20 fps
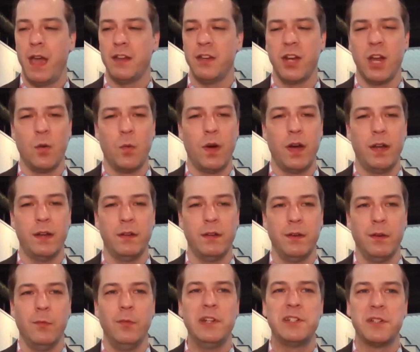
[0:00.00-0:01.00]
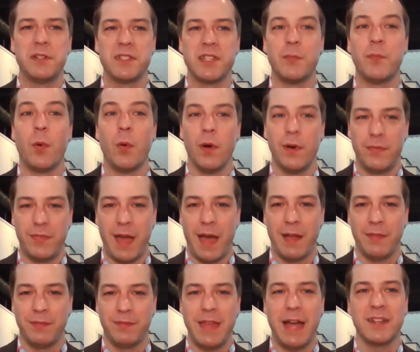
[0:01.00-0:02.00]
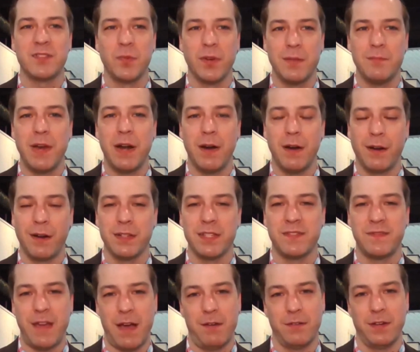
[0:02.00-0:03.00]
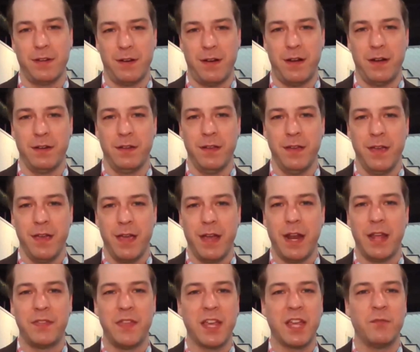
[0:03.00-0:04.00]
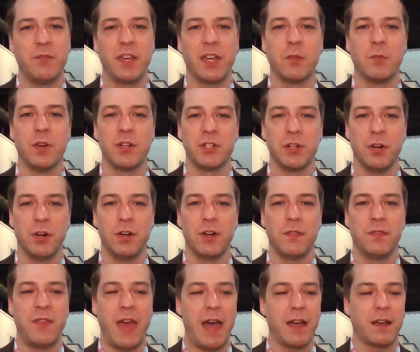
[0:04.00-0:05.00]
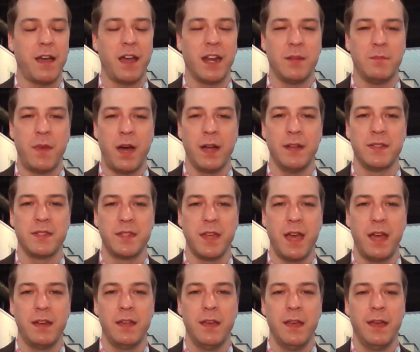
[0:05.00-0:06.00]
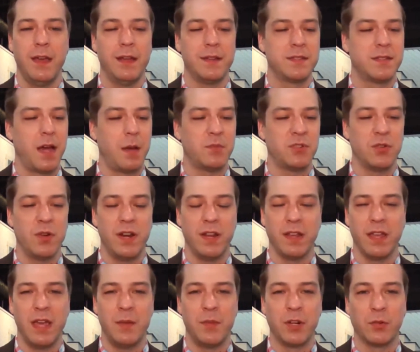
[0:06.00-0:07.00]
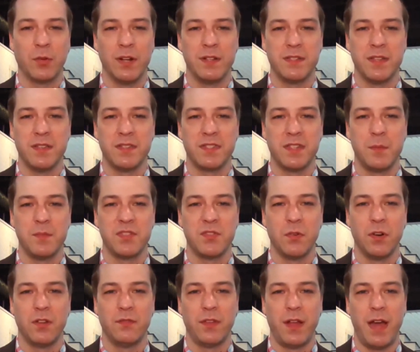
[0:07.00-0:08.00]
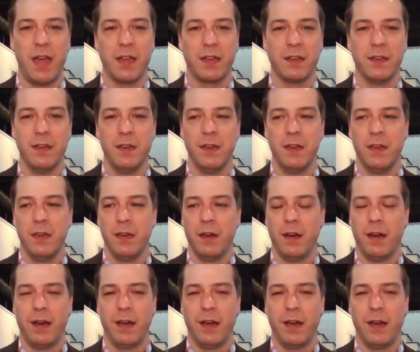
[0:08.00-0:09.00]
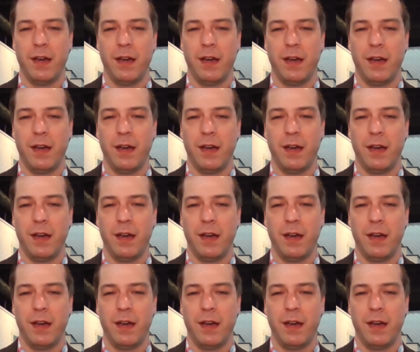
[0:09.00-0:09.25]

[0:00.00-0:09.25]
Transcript: And you know what? We should support that. That's what America's founded on. And I think if we can return to that kind of mindset and stop treating immigrants as some sort of like uh,